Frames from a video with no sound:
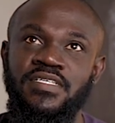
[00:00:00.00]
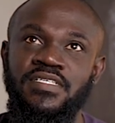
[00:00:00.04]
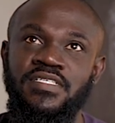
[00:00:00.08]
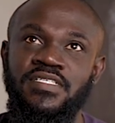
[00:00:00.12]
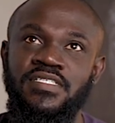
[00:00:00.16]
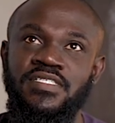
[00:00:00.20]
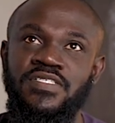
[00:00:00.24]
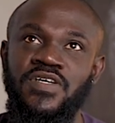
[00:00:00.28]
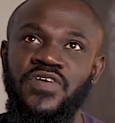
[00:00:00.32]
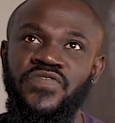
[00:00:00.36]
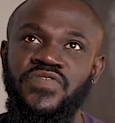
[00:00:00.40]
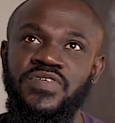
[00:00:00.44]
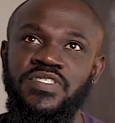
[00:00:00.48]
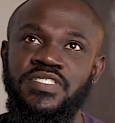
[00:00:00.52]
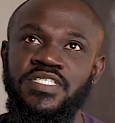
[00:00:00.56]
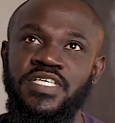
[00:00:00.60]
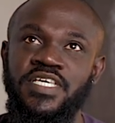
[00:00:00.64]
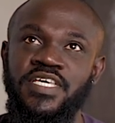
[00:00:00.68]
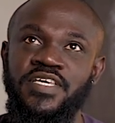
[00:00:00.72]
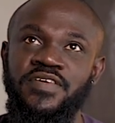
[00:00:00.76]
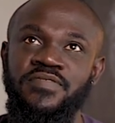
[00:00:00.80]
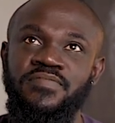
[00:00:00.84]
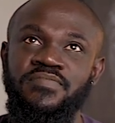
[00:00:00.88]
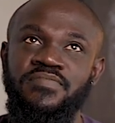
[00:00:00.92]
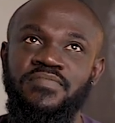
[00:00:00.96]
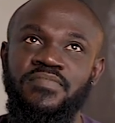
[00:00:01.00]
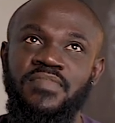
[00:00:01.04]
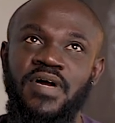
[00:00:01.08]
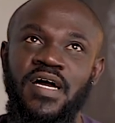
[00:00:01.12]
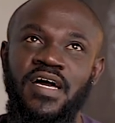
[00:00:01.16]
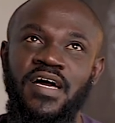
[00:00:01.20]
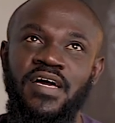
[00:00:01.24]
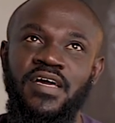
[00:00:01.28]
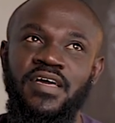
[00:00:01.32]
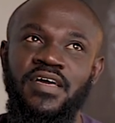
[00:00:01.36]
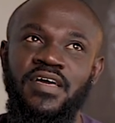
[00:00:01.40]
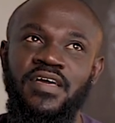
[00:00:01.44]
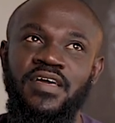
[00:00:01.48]
Self-esteem
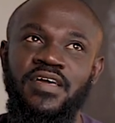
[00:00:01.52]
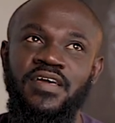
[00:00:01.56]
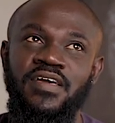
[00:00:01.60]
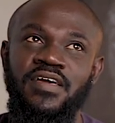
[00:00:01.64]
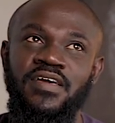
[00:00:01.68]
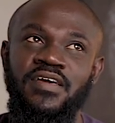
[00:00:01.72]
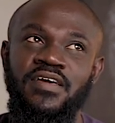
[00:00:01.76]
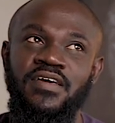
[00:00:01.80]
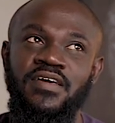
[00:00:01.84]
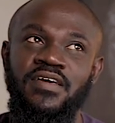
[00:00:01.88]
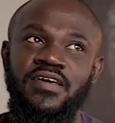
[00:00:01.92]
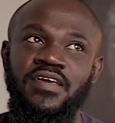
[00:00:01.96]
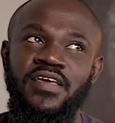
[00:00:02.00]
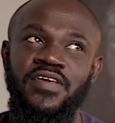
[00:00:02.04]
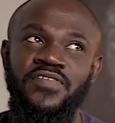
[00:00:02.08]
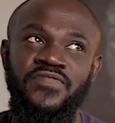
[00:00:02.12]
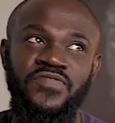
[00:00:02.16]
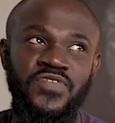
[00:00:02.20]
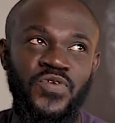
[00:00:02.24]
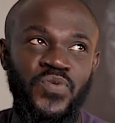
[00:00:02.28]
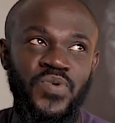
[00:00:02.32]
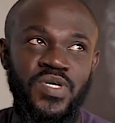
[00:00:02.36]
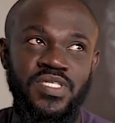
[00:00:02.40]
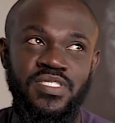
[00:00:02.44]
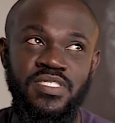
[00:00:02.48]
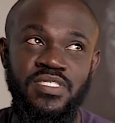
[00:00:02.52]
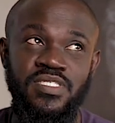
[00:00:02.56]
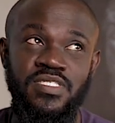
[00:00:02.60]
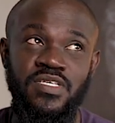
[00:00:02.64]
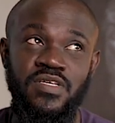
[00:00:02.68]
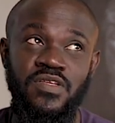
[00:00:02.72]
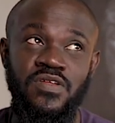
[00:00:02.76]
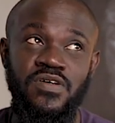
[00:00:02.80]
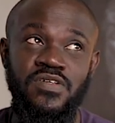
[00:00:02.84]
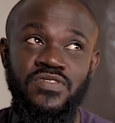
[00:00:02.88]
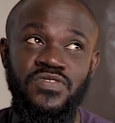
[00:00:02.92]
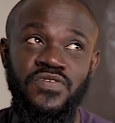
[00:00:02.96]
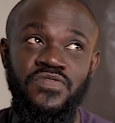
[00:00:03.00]
influences a
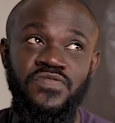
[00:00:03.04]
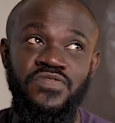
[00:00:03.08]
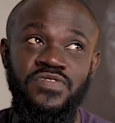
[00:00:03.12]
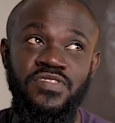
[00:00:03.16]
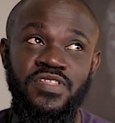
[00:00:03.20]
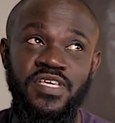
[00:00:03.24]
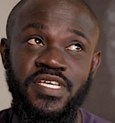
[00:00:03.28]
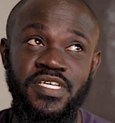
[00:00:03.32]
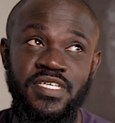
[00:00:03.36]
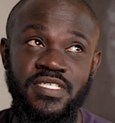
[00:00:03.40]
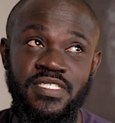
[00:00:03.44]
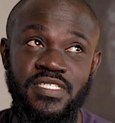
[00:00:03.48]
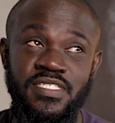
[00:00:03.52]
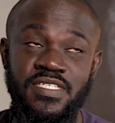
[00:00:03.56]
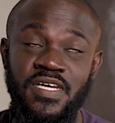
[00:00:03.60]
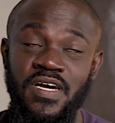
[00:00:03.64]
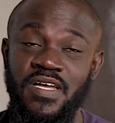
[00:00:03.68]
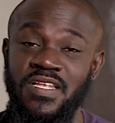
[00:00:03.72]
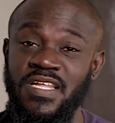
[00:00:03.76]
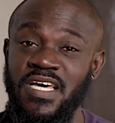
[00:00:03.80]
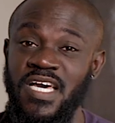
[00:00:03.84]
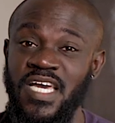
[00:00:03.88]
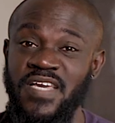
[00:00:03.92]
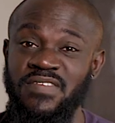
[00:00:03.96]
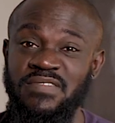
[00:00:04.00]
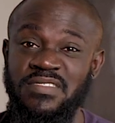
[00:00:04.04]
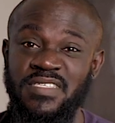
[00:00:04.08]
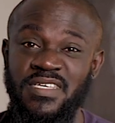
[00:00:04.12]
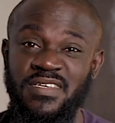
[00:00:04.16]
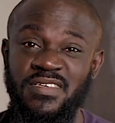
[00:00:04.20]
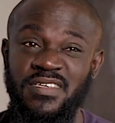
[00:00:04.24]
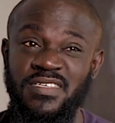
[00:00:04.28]
lot of things in our lives,